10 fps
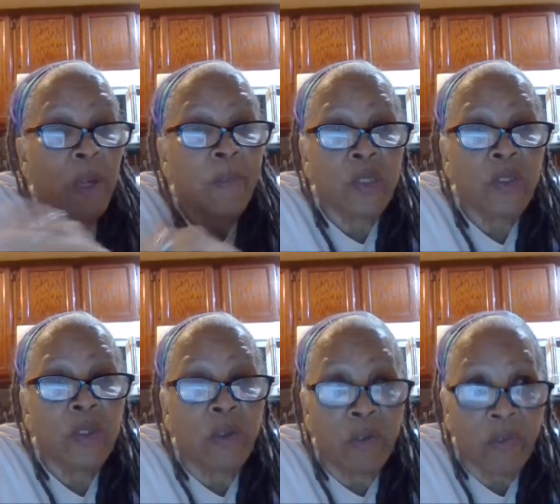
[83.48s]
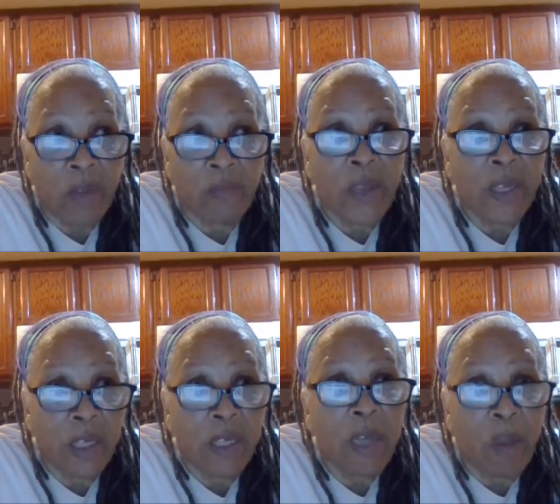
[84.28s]
I mean, you know, if I
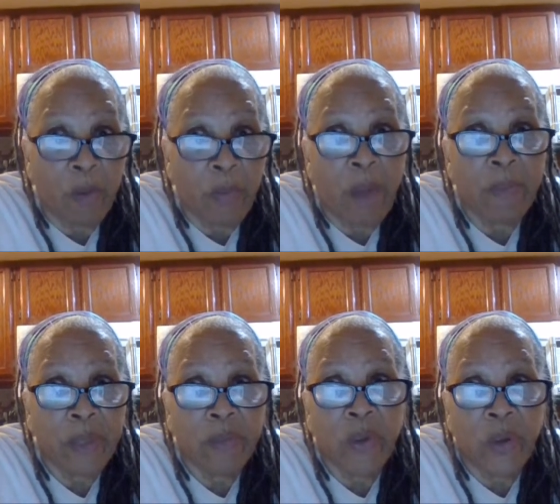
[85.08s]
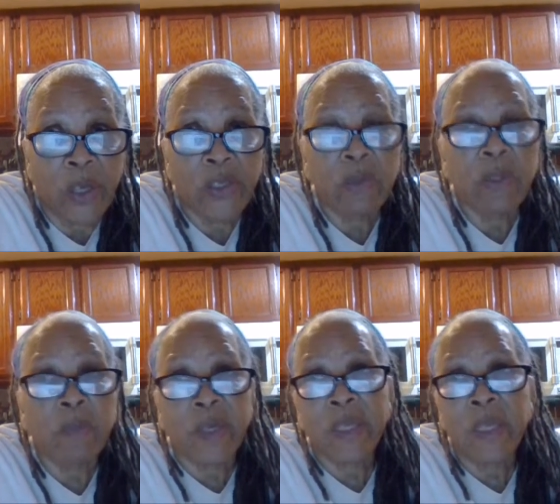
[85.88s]
needed, I would probably have gone to it.
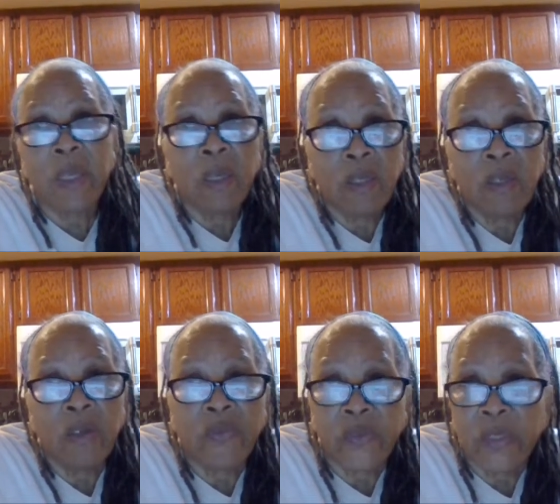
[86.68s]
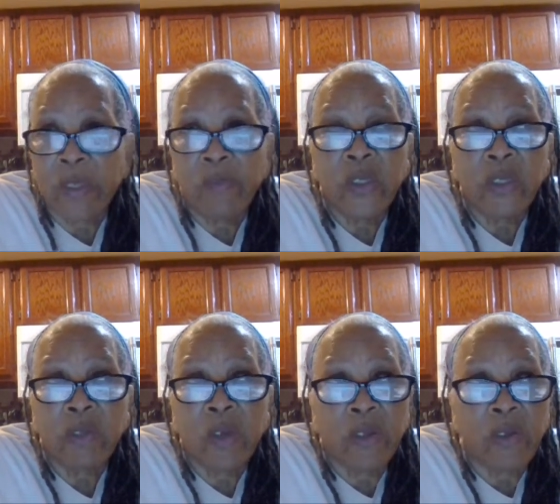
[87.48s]
But, you know, for some reason
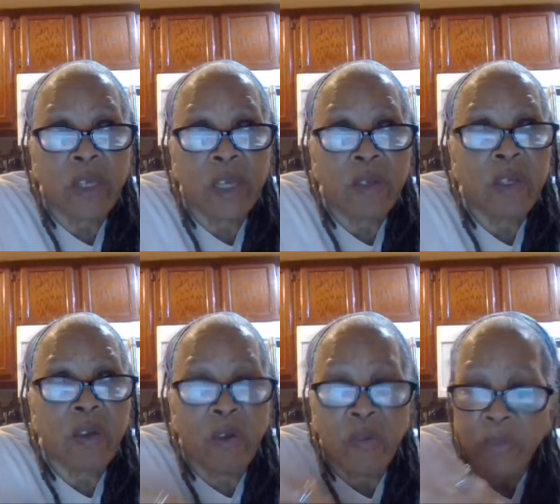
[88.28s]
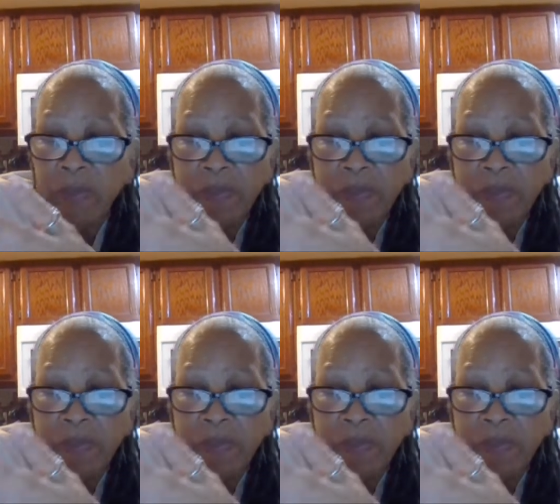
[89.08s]
or other, you know,